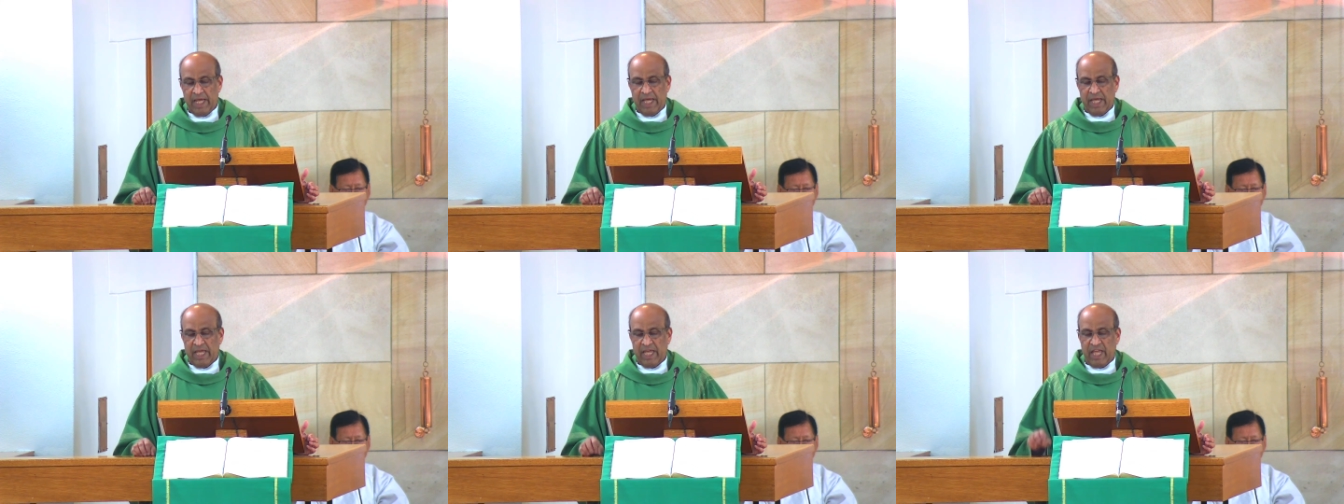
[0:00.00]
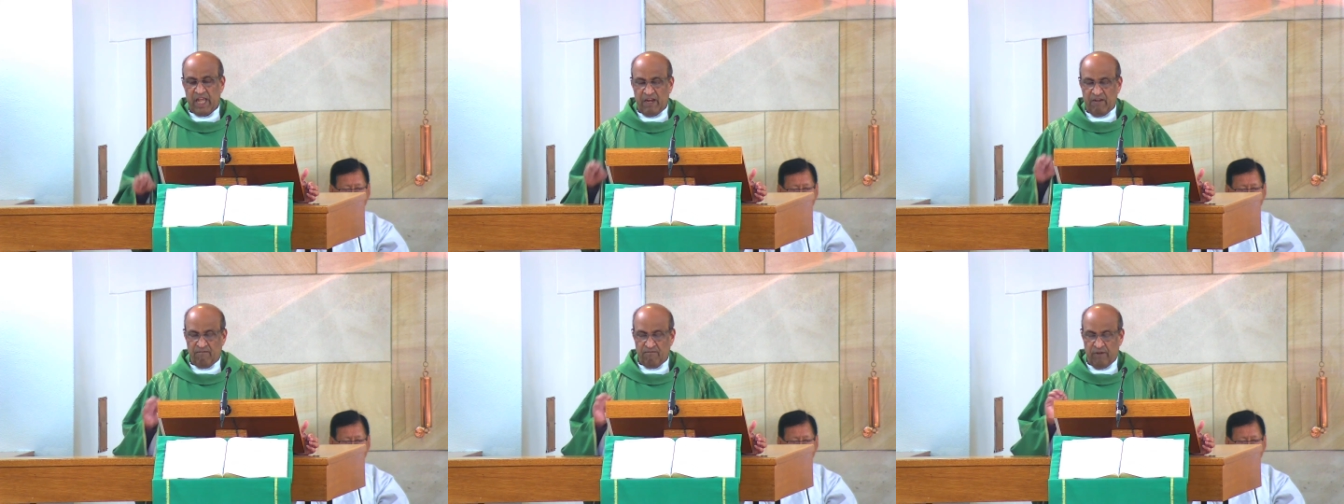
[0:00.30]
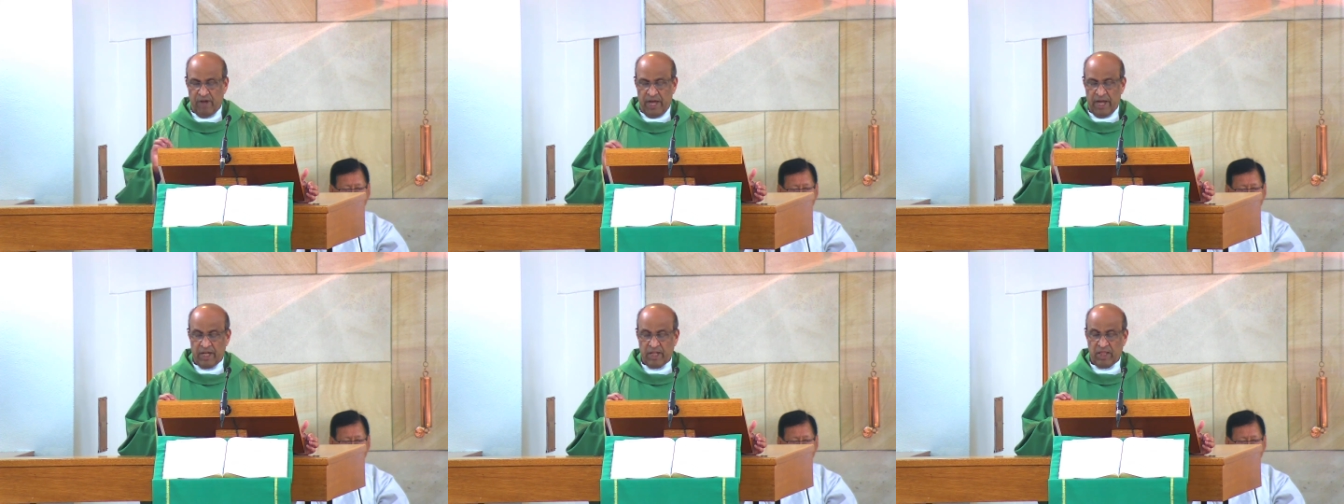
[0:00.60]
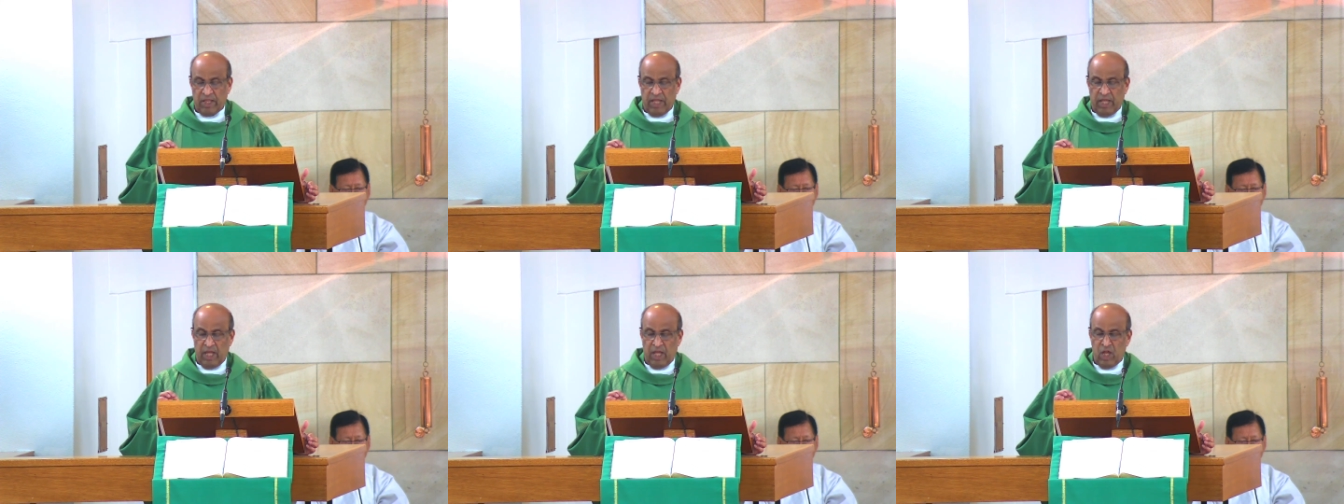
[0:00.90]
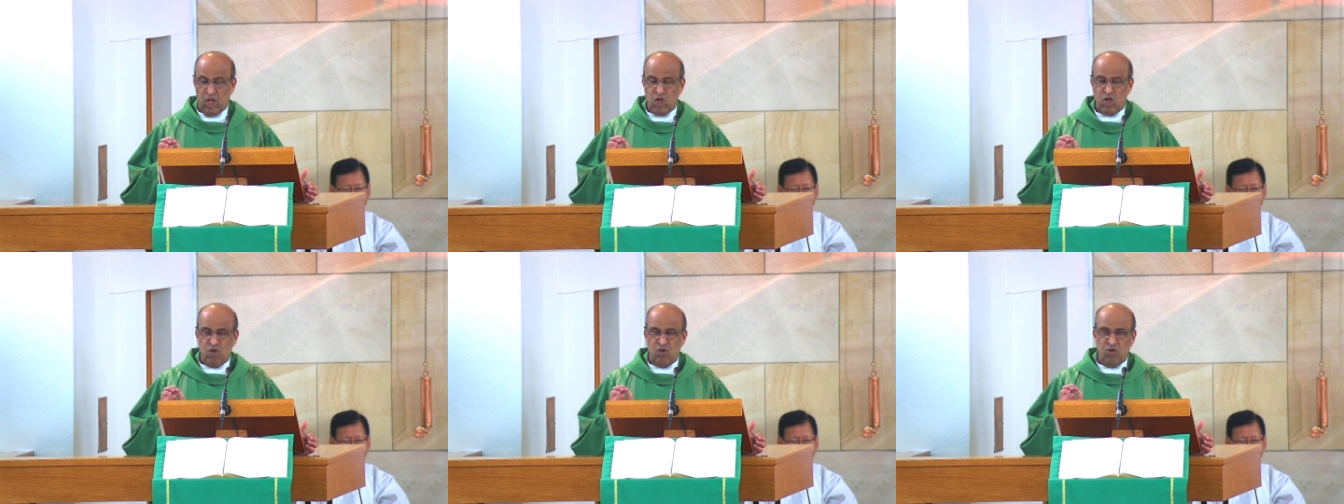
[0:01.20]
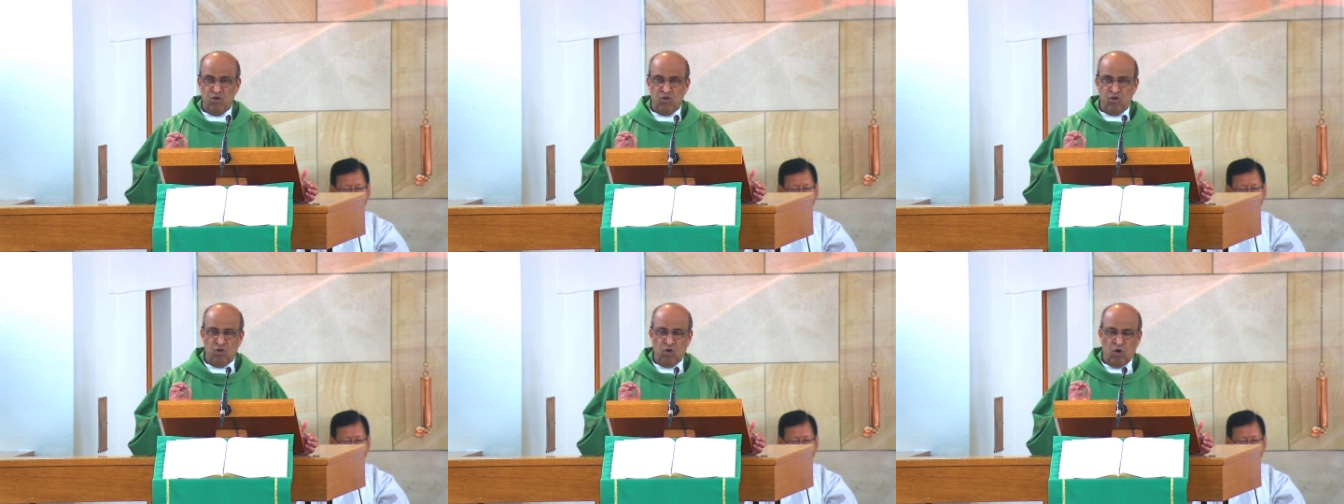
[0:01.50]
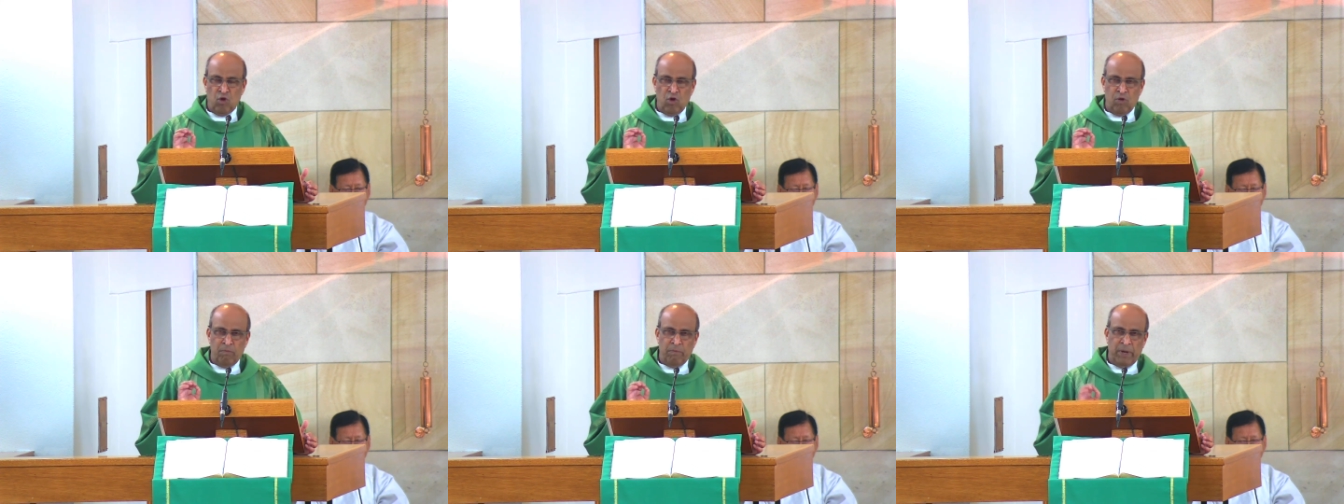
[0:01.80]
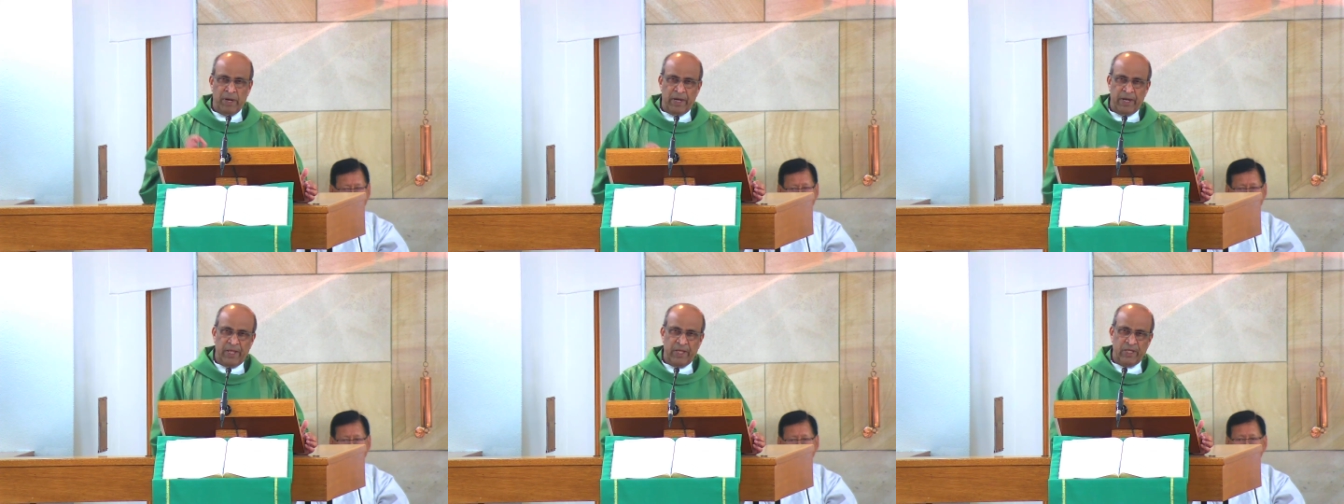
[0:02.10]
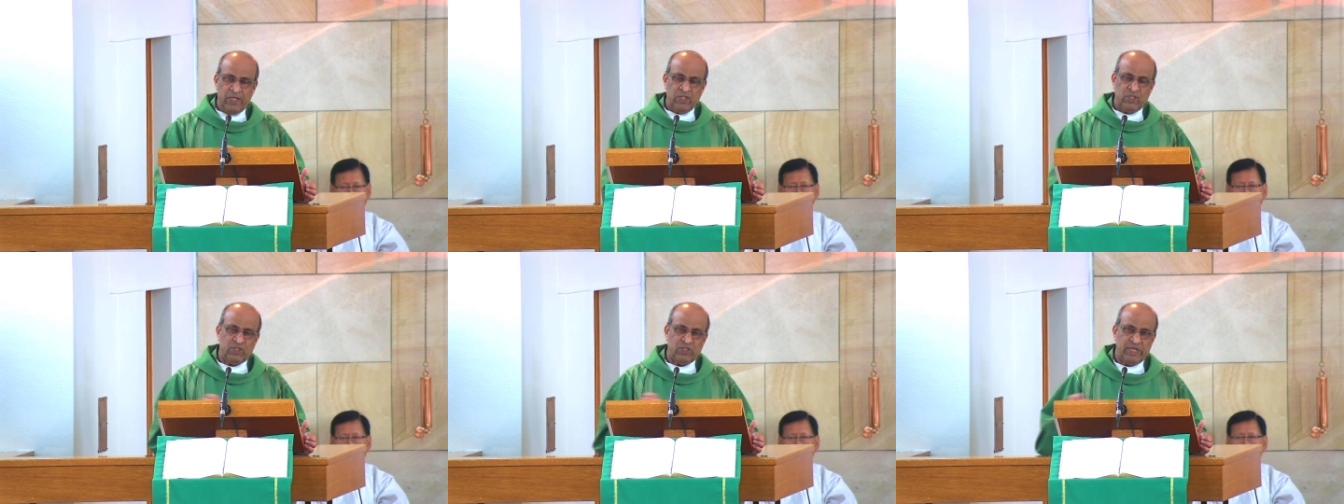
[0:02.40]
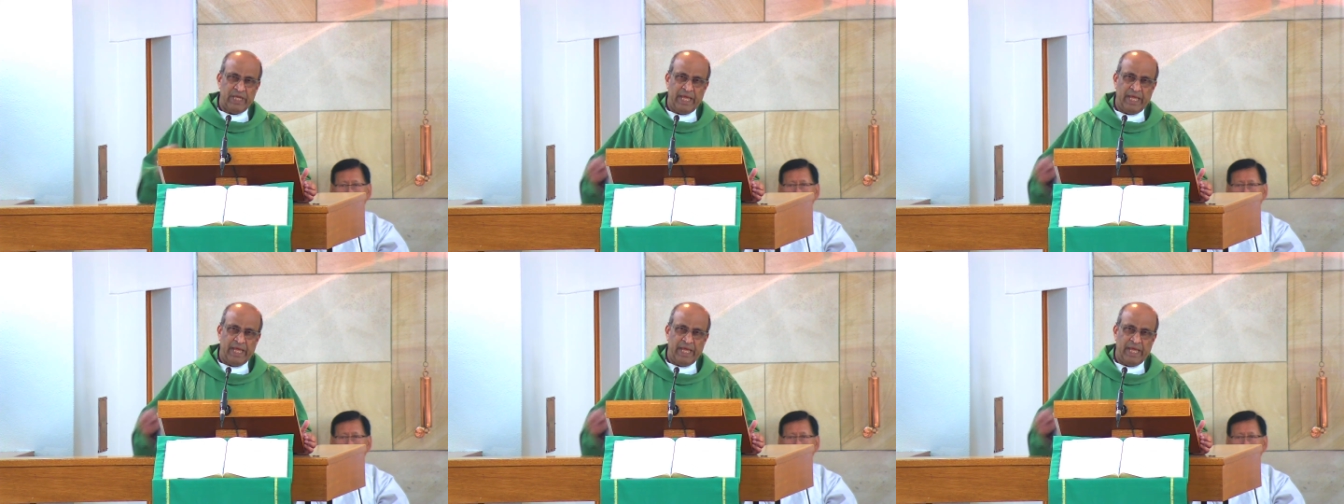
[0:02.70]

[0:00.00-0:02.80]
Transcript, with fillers: invite the nobodies